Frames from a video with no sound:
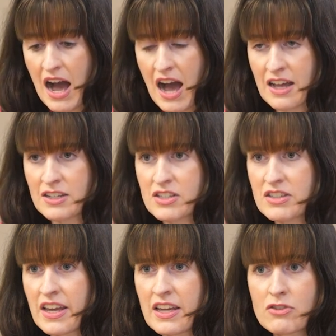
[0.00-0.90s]
And
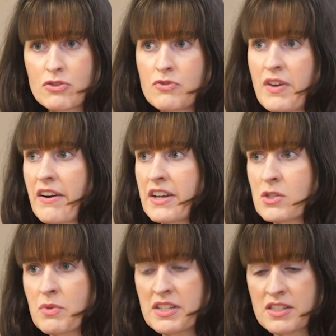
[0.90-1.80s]
they, through
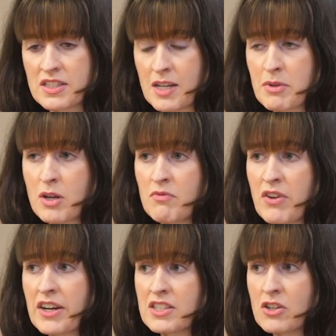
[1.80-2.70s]
various reasons, had become
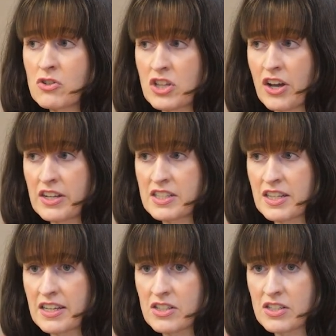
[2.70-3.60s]
very socially
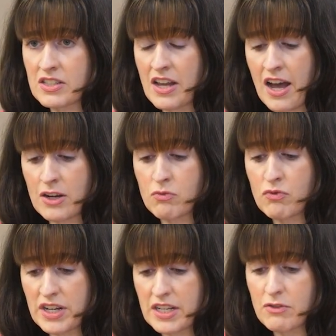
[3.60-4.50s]
isolated and
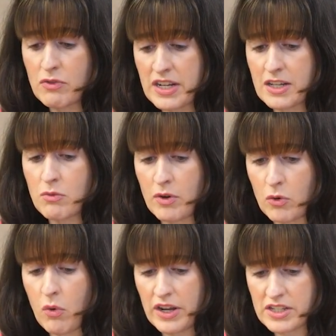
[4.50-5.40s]
really
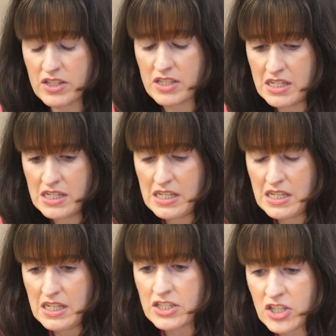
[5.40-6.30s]
were quite
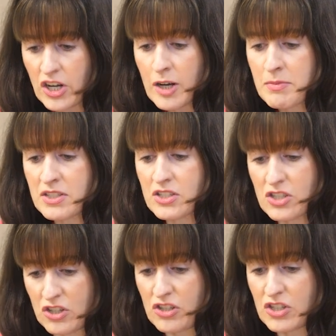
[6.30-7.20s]
determined
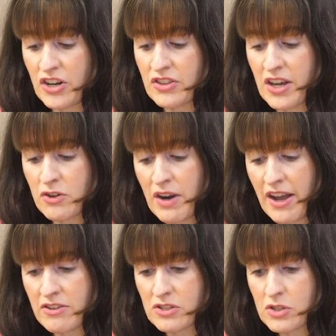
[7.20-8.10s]
to turn that
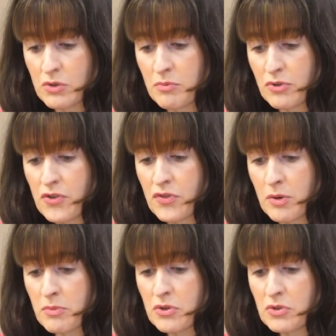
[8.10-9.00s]
around to improve
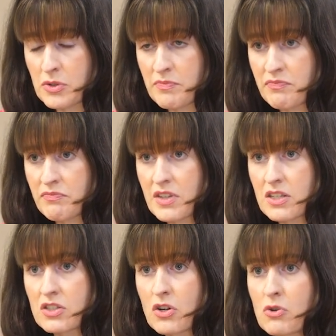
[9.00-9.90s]
their mood.
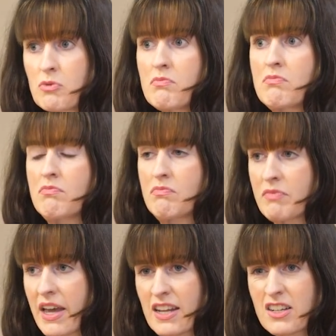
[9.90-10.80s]
So
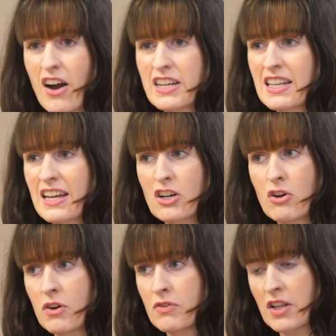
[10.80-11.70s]
they had kind of let
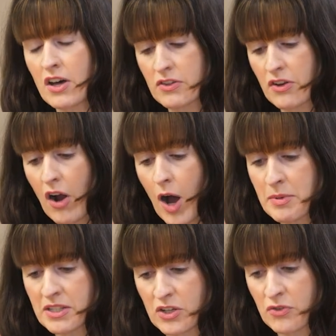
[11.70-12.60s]
go of a lot of their
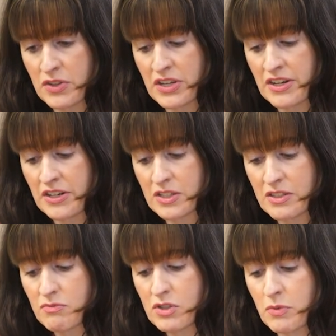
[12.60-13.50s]
hobbies over the
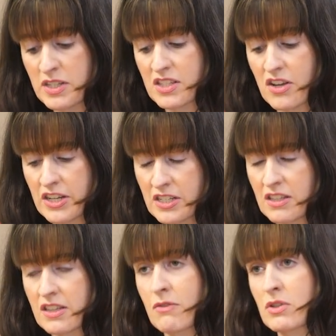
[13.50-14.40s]
years. So we
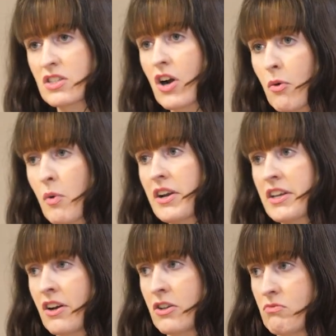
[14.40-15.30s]
decided that they would start
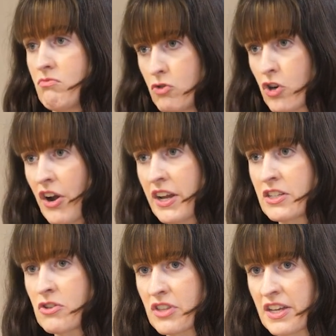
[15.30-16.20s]
working on
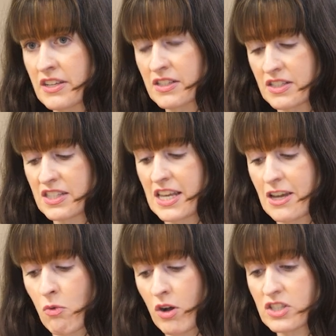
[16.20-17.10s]
trying new things and
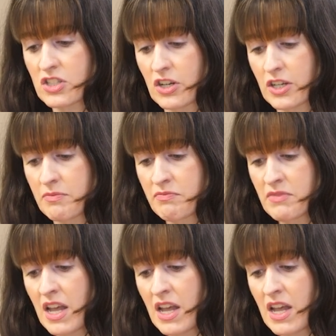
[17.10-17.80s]
seeing what stuck.